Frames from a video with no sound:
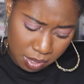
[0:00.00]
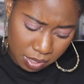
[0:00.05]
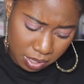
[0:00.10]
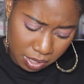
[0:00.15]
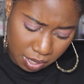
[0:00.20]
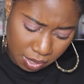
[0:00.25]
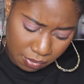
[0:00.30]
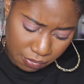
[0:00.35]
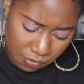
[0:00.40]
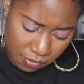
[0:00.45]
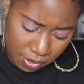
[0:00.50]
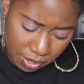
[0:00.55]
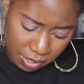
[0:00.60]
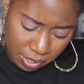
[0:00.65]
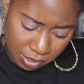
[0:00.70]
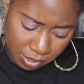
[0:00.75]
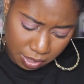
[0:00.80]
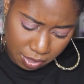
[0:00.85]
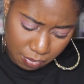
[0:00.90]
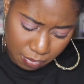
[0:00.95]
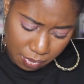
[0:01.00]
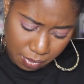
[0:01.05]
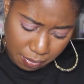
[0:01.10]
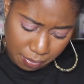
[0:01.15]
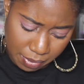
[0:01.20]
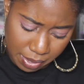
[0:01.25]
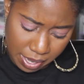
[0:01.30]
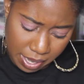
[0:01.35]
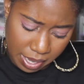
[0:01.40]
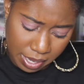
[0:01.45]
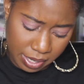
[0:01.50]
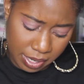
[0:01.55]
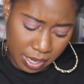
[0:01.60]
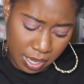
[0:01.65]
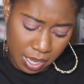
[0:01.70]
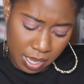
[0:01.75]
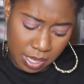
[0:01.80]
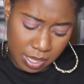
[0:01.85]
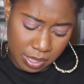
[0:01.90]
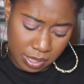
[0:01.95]
Did I find that they went bad?
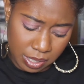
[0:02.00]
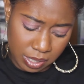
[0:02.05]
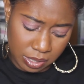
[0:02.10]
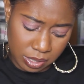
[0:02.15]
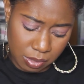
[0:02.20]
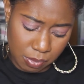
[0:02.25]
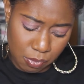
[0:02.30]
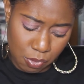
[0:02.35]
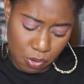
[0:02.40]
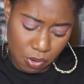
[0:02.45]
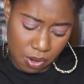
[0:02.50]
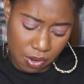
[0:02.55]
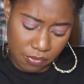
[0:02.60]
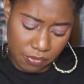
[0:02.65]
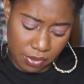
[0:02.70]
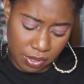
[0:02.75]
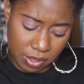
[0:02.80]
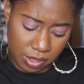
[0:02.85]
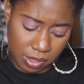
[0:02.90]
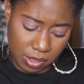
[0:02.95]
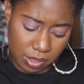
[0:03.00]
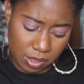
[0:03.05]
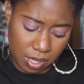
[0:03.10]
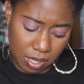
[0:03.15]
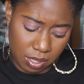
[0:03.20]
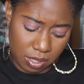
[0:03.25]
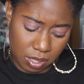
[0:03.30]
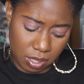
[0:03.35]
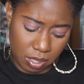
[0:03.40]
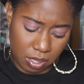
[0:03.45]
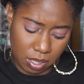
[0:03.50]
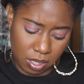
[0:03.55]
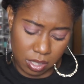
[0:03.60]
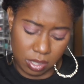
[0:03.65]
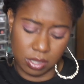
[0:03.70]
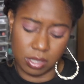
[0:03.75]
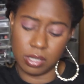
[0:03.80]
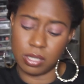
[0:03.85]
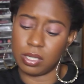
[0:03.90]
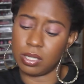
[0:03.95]
These are more of a thicker
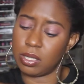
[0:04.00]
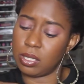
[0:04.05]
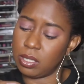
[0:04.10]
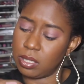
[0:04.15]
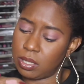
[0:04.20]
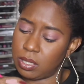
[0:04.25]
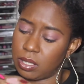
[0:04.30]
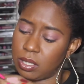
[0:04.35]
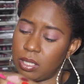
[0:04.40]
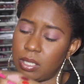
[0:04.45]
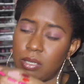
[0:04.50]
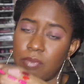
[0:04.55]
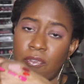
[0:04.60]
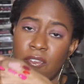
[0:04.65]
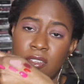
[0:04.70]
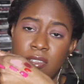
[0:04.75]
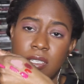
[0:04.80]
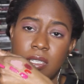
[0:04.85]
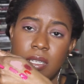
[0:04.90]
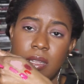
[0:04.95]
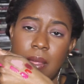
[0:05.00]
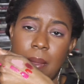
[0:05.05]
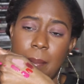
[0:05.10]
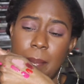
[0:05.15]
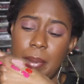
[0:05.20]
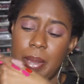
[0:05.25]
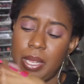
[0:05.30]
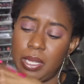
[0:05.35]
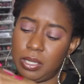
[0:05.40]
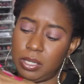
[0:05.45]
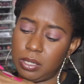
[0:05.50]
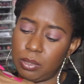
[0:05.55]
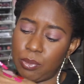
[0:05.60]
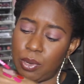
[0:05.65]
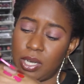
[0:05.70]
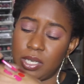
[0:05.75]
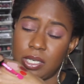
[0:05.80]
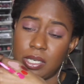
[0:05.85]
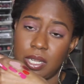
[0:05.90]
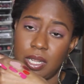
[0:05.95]
consistency. If you see that pink
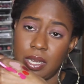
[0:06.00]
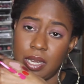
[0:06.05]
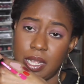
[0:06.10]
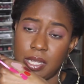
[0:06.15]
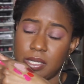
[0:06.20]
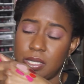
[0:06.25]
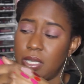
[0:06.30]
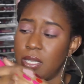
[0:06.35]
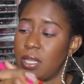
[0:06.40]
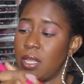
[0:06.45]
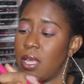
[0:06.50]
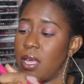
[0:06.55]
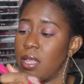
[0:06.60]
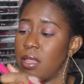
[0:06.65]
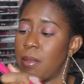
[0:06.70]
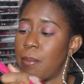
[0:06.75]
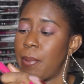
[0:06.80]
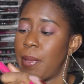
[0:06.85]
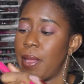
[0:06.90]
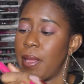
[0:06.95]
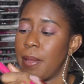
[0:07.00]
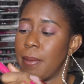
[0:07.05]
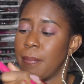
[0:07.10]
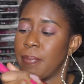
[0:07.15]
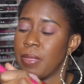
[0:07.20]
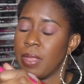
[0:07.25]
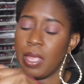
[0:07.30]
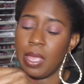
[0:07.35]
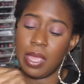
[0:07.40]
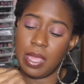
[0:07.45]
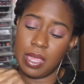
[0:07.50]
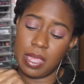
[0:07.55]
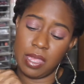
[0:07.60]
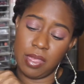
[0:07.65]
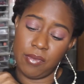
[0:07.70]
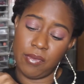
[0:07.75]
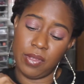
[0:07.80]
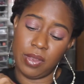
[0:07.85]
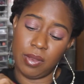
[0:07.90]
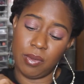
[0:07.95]
swatch there next to the other pink,
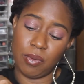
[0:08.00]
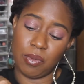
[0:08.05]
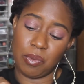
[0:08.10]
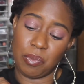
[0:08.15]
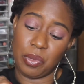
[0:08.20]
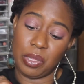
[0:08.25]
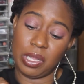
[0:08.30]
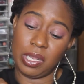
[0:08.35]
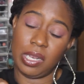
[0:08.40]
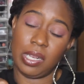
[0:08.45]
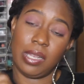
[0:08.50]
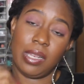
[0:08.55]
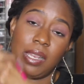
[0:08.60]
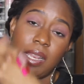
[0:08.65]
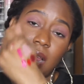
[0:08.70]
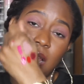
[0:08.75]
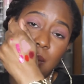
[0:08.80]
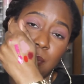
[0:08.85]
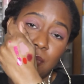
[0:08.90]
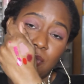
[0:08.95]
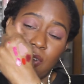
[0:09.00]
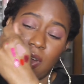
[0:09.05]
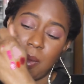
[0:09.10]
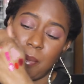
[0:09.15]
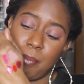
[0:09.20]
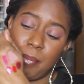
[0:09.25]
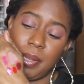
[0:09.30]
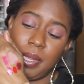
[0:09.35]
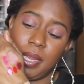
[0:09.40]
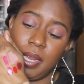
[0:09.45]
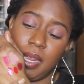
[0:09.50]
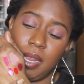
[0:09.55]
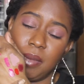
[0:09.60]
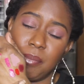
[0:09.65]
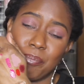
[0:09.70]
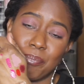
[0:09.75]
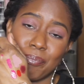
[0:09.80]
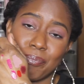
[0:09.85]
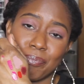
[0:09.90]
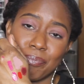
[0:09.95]
even with Lime Crime
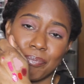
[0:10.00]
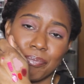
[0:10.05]
being